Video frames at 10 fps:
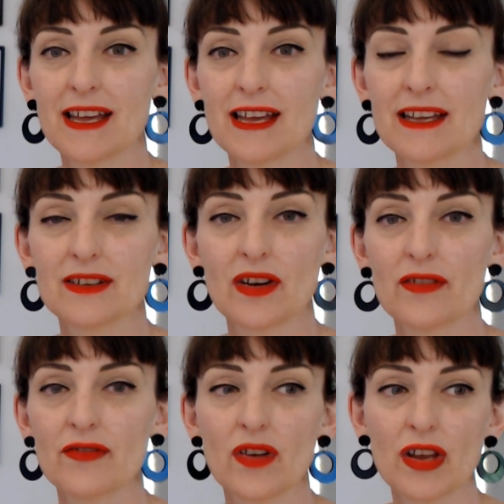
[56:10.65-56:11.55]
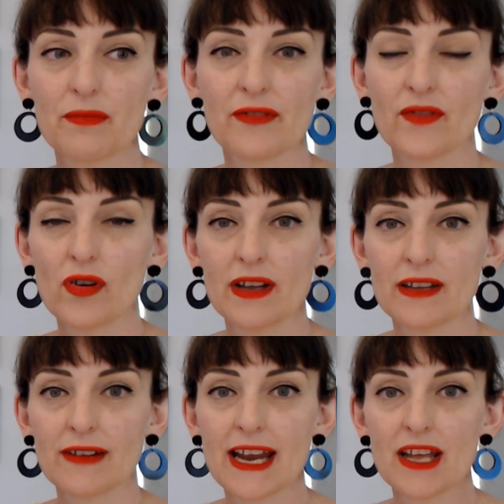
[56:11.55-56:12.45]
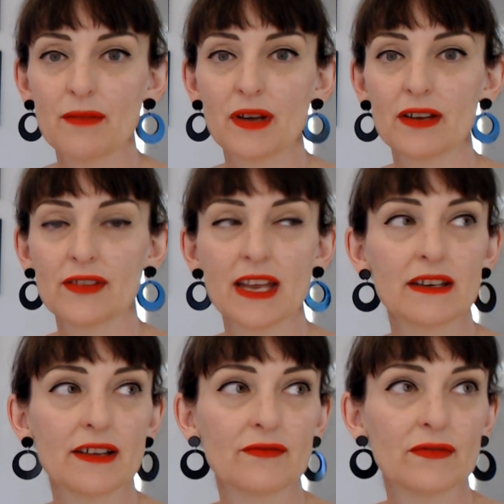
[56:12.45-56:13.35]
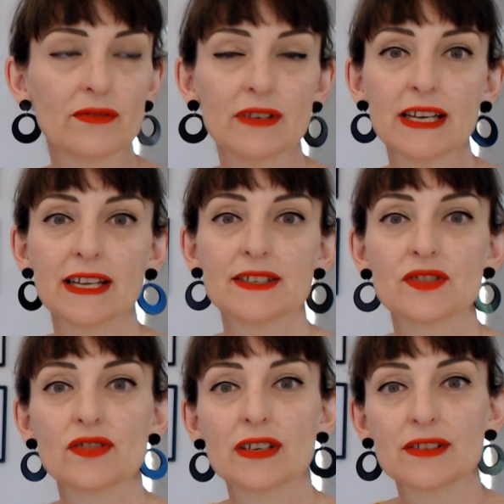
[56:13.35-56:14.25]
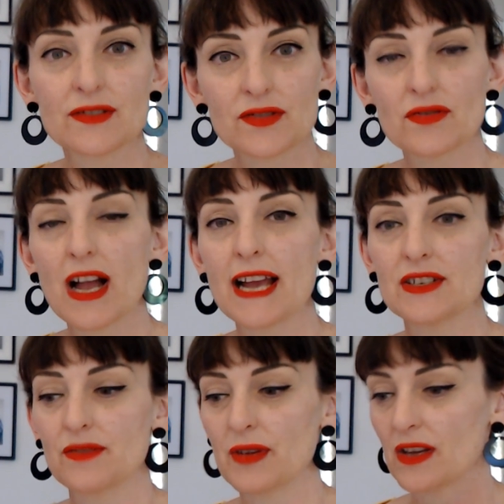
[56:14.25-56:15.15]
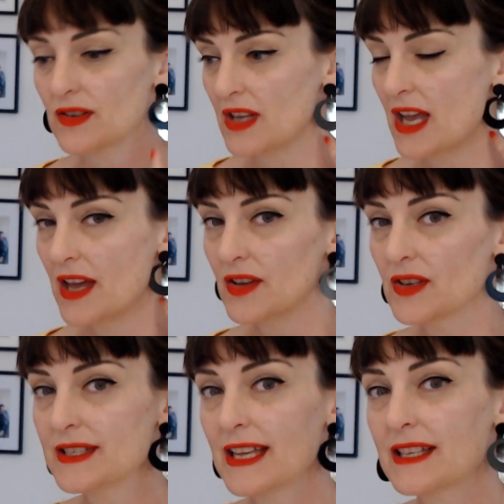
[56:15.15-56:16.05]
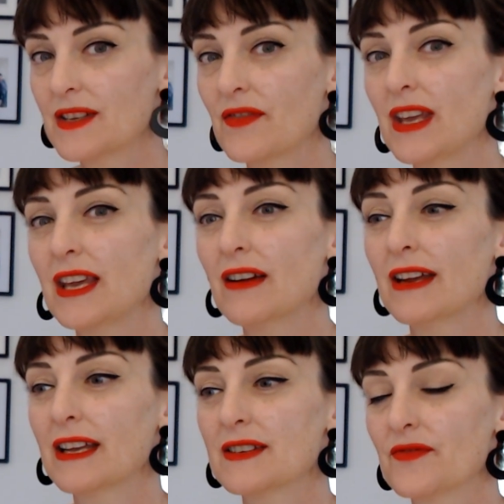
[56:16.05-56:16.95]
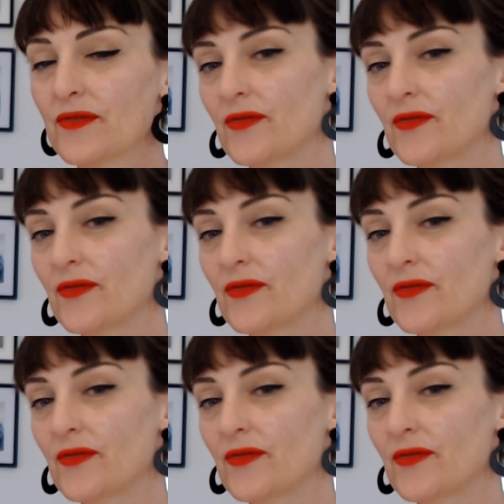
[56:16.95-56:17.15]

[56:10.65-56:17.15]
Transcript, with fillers: you know, you've heard it before on the radio, but then it really strikes you because your sense of hearing is